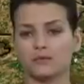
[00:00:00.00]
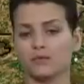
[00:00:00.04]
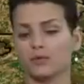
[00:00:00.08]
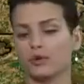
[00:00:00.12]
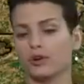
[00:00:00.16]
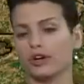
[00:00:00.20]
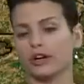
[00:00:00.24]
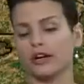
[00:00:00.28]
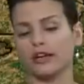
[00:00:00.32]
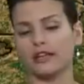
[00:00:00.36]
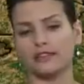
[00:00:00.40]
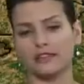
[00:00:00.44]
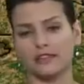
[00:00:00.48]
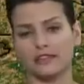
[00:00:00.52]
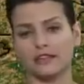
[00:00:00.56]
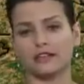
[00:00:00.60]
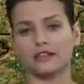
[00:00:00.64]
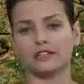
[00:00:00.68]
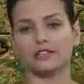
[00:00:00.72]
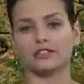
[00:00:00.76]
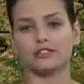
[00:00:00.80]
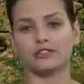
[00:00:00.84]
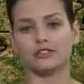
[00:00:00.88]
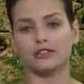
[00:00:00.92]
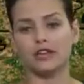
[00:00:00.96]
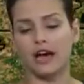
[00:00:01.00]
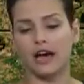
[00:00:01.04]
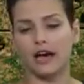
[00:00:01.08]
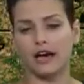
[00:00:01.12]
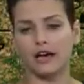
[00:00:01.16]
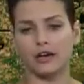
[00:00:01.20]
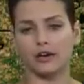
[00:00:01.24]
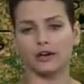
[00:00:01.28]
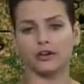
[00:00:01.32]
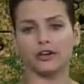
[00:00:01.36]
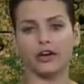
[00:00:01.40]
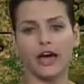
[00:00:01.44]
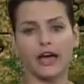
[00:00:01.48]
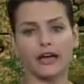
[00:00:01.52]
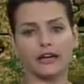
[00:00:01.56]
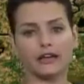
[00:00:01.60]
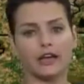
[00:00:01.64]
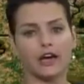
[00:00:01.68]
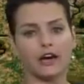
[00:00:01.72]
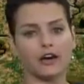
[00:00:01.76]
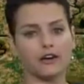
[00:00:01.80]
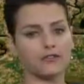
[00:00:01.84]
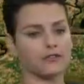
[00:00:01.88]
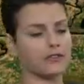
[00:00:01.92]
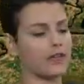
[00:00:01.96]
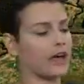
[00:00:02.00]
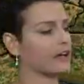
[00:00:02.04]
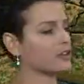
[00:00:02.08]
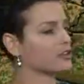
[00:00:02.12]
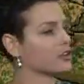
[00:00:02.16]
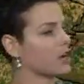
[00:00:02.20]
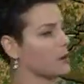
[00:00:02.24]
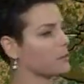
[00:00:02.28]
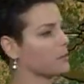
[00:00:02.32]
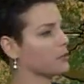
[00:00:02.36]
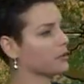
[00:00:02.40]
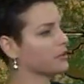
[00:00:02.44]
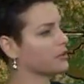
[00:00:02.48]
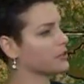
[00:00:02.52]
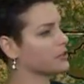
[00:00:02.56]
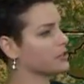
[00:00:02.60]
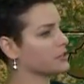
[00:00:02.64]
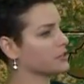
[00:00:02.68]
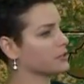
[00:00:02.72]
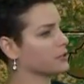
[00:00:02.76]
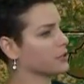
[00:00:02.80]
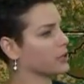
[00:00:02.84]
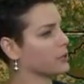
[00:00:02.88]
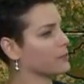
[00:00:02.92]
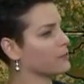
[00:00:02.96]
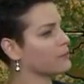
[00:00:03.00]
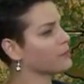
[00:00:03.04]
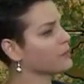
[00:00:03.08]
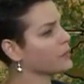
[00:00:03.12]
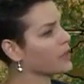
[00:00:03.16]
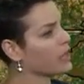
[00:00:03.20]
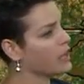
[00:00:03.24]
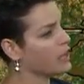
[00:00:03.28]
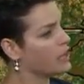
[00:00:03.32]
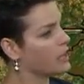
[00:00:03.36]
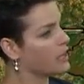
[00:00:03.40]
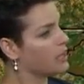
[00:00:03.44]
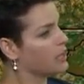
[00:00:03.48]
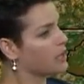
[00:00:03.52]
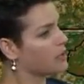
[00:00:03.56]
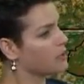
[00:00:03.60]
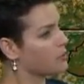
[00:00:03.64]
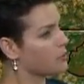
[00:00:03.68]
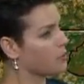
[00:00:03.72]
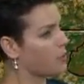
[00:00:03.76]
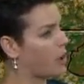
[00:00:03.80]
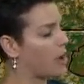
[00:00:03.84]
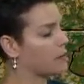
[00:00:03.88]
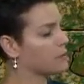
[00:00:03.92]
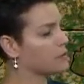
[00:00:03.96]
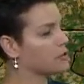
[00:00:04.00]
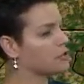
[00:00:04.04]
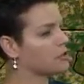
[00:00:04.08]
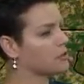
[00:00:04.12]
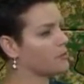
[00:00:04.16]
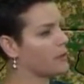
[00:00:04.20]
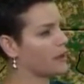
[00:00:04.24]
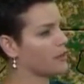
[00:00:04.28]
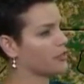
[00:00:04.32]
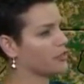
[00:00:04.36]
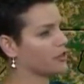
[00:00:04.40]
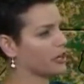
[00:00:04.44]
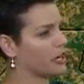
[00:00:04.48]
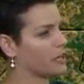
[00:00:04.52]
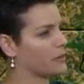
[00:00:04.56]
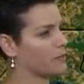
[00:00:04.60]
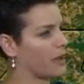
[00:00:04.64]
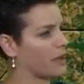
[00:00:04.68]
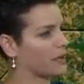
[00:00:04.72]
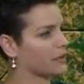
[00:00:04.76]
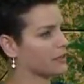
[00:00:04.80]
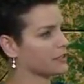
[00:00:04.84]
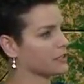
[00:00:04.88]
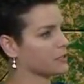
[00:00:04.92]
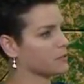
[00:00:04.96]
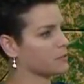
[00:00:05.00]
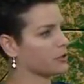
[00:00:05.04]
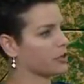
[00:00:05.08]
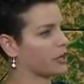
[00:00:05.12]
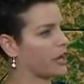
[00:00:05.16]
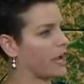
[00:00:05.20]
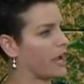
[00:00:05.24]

more in the uh, line of that tropical storm up to about 30 miles per